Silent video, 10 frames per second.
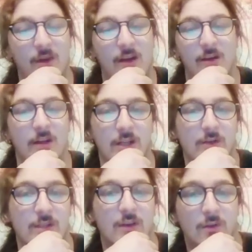very good at
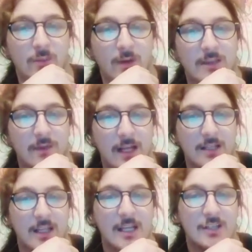using her reach
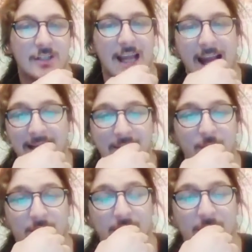advantage. She has a
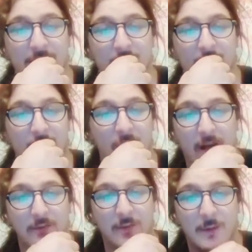reach advantage over a
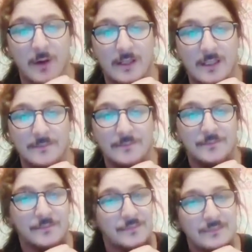lot of her opponents.
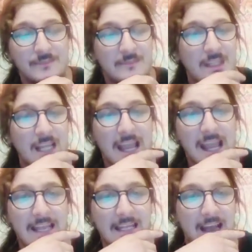
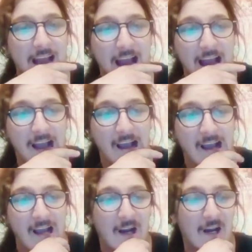And
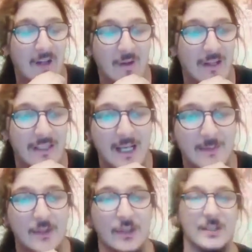a lot of
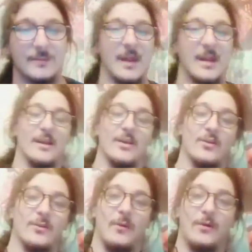times
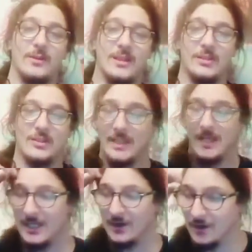her opponents can just
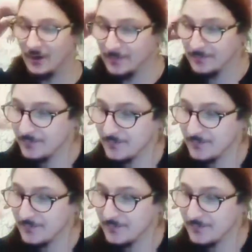get in on her.